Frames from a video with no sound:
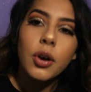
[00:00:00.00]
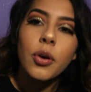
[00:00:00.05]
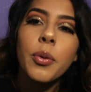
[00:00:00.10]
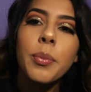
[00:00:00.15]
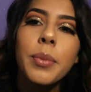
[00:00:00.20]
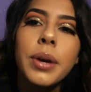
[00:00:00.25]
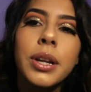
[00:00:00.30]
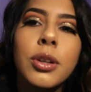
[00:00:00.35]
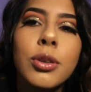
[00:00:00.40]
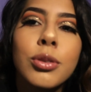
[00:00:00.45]
Oh,
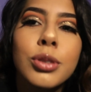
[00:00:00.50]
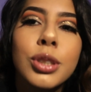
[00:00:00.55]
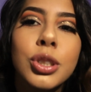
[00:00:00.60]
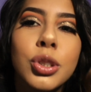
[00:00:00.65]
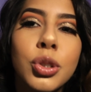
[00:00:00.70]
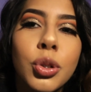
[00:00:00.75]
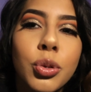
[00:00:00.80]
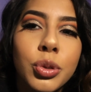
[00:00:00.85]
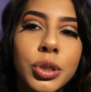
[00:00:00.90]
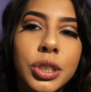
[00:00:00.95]
my nose
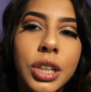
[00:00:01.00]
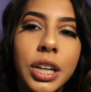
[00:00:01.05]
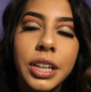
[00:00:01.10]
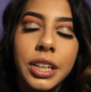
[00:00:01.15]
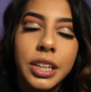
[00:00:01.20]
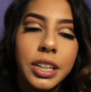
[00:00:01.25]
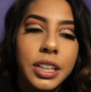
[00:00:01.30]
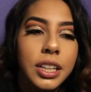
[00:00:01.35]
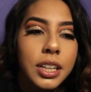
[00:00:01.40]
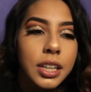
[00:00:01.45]
is so
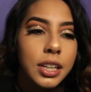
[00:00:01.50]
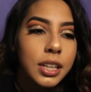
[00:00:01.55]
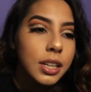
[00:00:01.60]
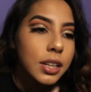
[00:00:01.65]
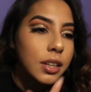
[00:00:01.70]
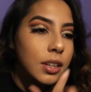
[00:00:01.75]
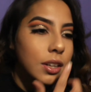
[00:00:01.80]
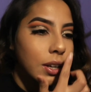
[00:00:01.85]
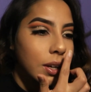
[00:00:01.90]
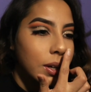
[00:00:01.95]
shiny.
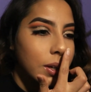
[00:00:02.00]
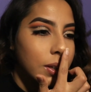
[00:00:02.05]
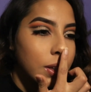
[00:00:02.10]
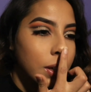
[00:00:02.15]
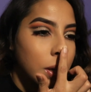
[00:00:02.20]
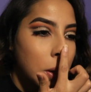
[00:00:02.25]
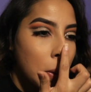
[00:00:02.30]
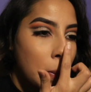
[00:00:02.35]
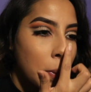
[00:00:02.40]
Like, I think